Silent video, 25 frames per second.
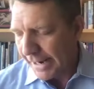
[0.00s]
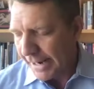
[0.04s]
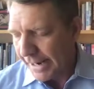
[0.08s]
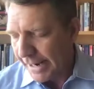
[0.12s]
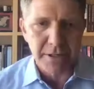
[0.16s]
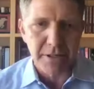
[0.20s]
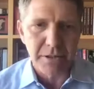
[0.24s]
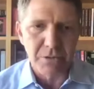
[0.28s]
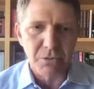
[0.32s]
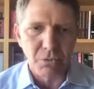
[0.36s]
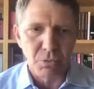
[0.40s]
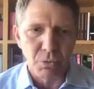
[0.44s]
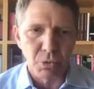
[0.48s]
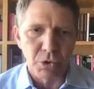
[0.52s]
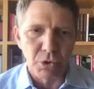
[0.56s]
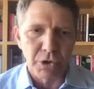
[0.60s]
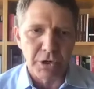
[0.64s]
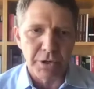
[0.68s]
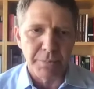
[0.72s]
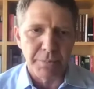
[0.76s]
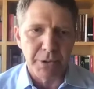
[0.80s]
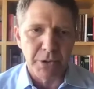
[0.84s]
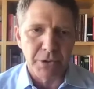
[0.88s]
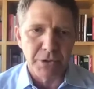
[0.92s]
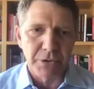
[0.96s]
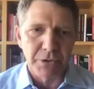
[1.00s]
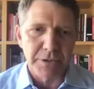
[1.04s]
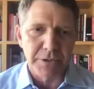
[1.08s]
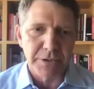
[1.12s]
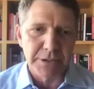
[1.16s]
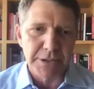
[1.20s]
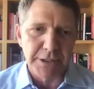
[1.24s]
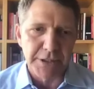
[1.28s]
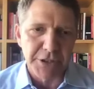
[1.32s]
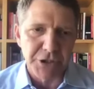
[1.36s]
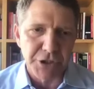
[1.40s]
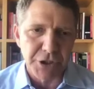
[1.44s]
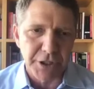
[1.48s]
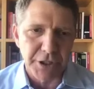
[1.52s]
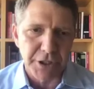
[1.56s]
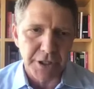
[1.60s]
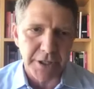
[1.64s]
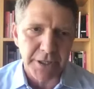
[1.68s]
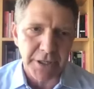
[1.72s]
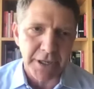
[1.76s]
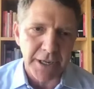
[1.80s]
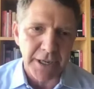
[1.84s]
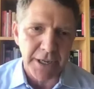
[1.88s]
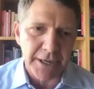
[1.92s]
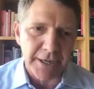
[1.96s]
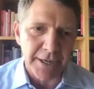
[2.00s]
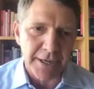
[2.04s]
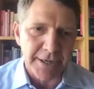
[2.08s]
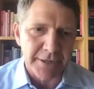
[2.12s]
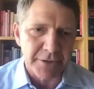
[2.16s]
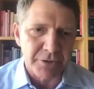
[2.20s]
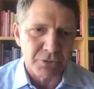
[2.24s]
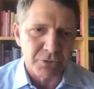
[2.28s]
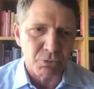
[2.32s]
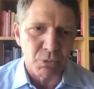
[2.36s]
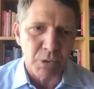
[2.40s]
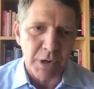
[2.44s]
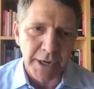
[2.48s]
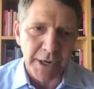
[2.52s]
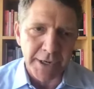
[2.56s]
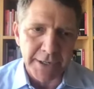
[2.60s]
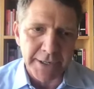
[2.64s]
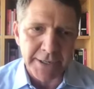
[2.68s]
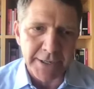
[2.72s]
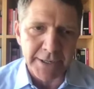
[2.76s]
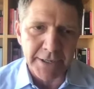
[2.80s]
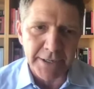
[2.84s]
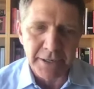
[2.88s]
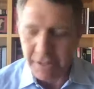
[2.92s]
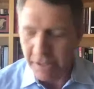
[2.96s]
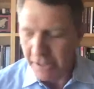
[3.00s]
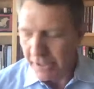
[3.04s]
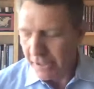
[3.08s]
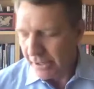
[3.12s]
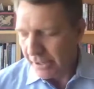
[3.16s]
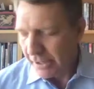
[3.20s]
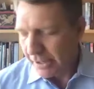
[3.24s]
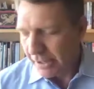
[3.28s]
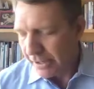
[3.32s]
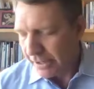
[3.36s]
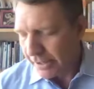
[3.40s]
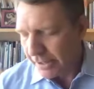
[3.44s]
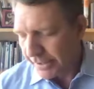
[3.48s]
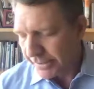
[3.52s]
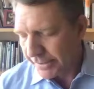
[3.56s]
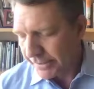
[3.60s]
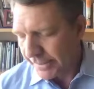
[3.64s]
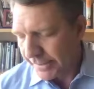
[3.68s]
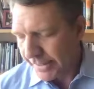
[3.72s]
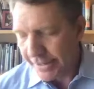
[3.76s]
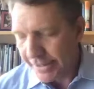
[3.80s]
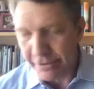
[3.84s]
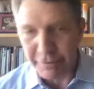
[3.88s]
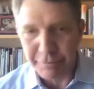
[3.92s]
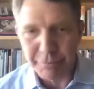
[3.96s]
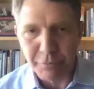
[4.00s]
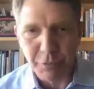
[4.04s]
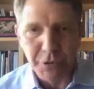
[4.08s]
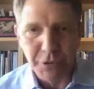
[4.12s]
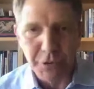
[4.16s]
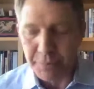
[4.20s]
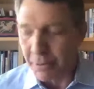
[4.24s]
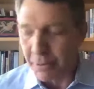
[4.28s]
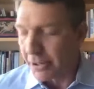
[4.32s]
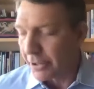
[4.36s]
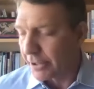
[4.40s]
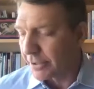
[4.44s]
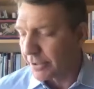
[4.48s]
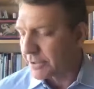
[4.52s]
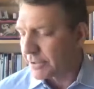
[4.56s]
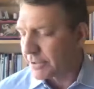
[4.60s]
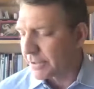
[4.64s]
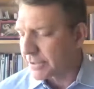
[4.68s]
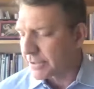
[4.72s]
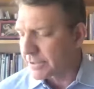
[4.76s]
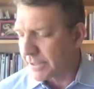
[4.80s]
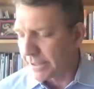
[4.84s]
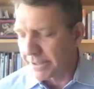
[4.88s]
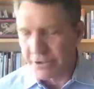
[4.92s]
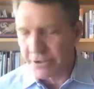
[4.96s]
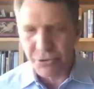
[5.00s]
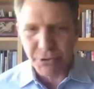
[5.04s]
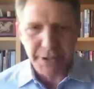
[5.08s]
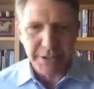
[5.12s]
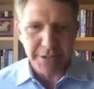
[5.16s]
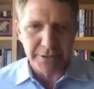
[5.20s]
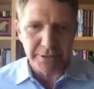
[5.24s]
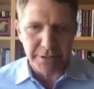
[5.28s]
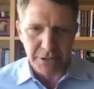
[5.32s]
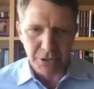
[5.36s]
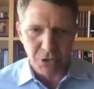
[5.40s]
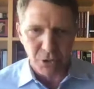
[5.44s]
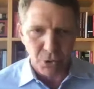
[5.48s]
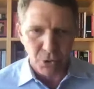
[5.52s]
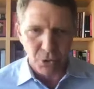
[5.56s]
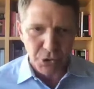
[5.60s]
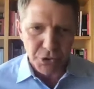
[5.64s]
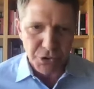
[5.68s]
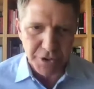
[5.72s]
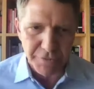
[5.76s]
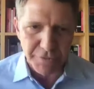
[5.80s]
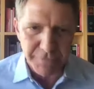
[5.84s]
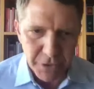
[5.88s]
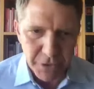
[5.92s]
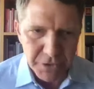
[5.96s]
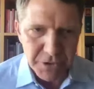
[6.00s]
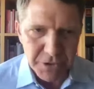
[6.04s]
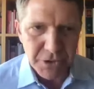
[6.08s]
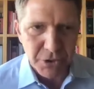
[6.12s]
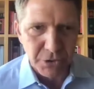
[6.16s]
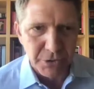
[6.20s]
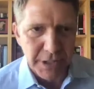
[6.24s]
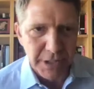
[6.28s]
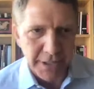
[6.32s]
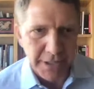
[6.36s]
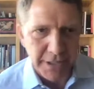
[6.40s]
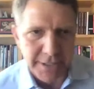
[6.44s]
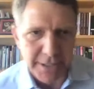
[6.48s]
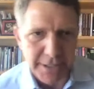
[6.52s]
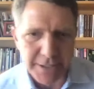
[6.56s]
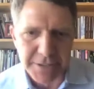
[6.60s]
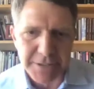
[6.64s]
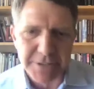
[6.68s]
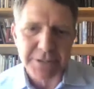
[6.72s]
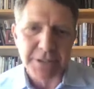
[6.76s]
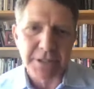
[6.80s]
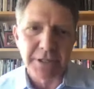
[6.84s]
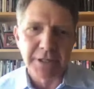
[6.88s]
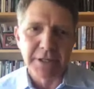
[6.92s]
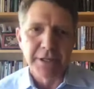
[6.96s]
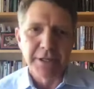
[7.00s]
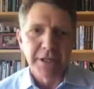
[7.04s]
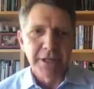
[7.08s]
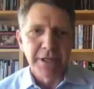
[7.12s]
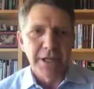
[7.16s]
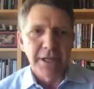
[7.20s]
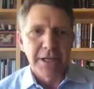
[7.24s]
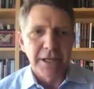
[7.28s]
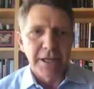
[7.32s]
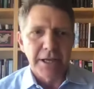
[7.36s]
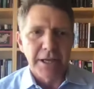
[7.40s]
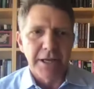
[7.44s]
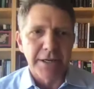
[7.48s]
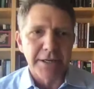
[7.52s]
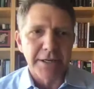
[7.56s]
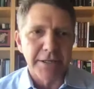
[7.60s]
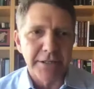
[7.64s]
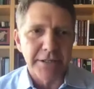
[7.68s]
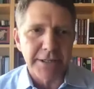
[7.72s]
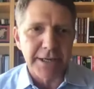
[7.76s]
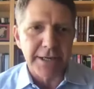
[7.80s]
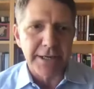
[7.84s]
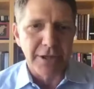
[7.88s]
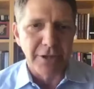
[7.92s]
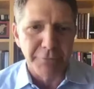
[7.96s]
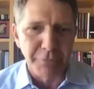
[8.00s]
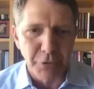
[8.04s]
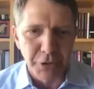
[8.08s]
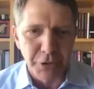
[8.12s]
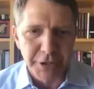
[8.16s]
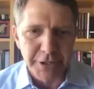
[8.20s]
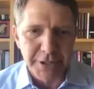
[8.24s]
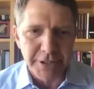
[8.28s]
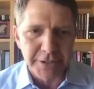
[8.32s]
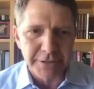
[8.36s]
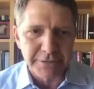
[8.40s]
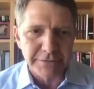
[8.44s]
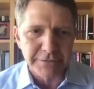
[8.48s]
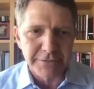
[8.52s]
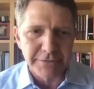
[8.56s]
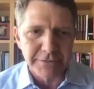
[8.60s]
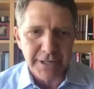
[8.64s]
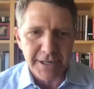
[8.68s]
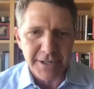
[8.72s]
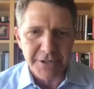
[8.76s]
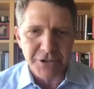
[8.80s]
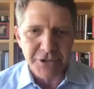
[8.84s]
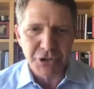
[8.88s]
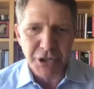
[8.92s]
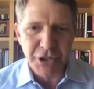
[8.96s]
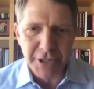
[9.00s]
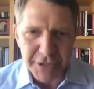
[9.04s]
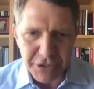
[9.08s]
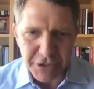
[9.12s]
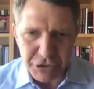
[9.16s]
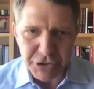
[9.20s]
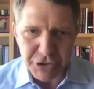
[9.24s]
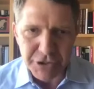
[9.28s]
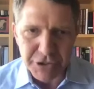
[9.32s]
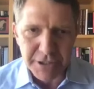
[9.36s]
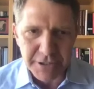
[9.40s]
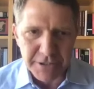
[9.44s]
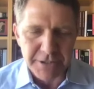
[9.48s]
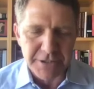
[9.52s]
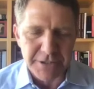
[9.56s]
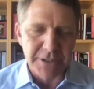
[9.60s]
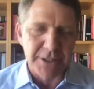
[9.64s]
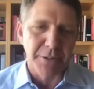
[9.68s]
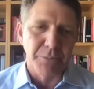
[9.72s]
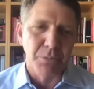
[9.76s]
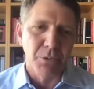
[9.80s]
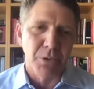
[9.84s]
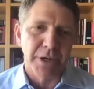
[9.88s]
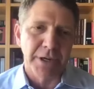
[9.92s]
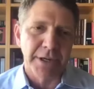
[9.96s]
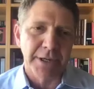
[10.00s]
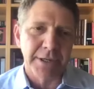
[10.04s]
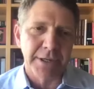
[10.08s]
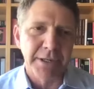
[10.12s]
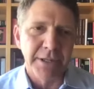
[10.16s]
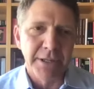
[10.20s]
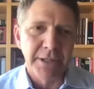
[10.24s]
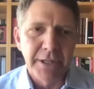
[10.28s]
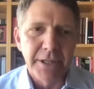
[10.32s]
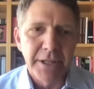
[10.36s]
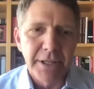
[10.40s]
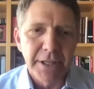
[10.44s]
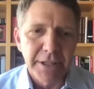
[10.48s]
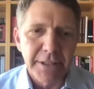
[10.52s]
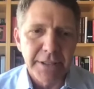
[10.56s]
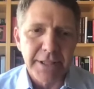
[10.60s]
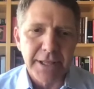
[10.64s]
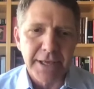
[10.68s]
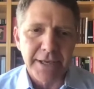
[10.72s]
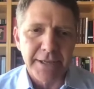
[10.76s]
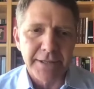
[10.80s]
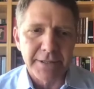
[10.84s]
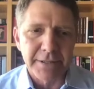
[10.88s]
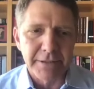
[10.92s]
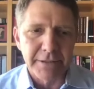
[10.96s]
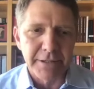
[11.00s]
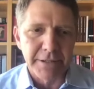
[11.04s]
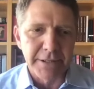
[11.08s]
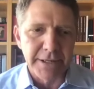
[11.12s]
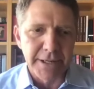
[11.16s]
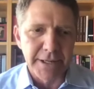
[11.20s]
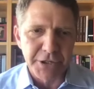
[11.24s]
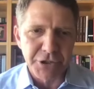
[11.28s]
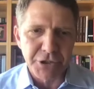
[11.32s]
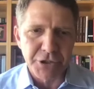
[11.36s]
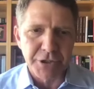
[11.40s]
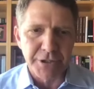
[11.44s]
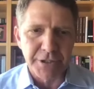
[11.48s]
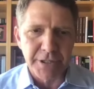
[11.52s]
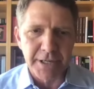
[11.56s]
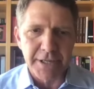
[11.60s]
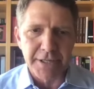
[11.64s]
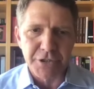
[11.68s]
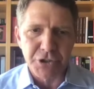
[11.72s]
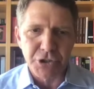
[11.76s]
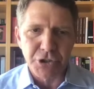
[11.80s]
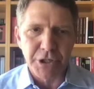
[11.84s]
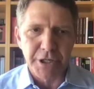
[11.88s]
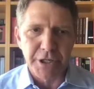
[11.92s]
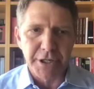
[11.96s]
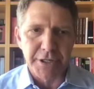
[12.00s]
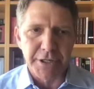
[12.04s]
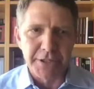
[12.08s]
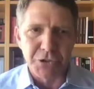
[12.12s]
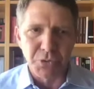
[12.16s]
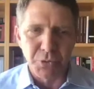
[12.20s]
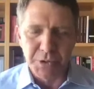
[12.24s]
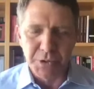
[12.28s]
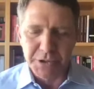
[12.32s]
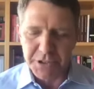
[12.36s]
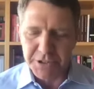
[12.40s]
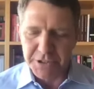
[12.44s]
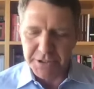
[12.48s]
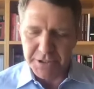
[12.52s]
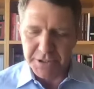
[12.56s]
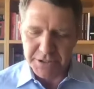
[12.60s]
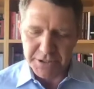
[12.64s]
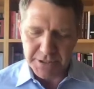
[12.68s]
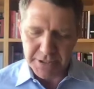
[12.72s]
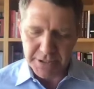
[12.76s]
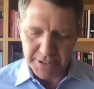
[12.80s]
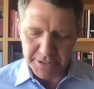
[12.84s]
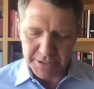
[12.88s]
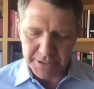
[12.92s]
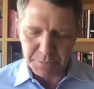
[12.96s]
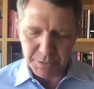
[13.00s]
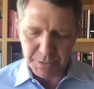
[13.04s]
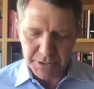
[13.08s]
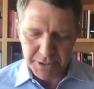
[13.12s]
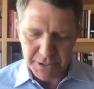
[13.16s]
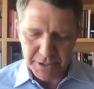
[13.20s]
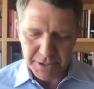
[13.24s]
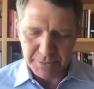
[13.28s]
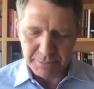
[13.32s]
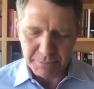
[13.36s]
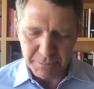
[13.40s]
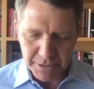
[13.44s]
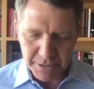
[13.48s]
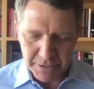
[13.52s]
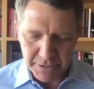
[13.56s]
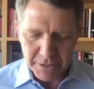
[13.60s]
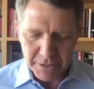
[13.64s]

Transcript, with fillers: academic work, both teaching and writing, on California politics. And during the course of those two decades, uh, California has changed in the same way that the nation has changed, which is to say it's become